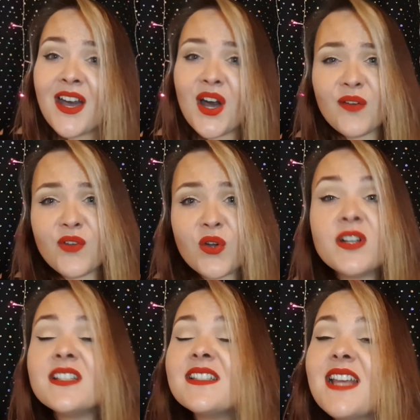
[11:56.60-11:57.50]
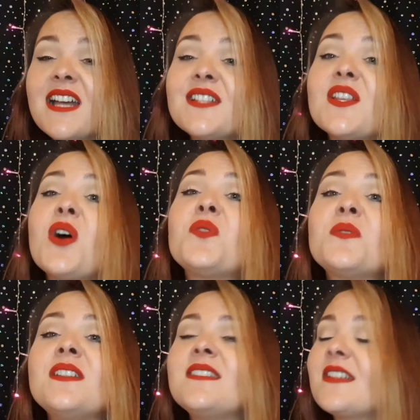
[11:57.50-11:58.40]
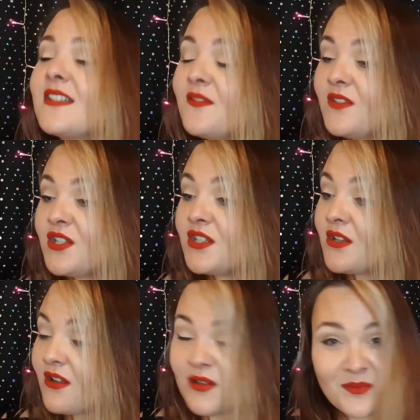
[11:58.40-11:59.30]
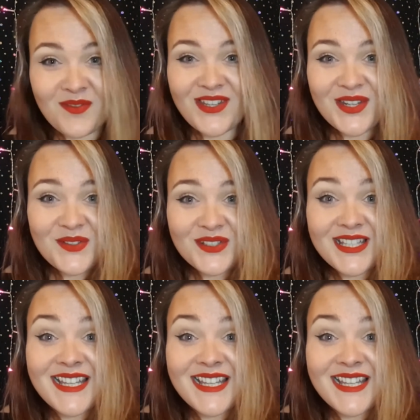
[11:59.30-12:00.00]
Of course, as always, as I finish all my videos,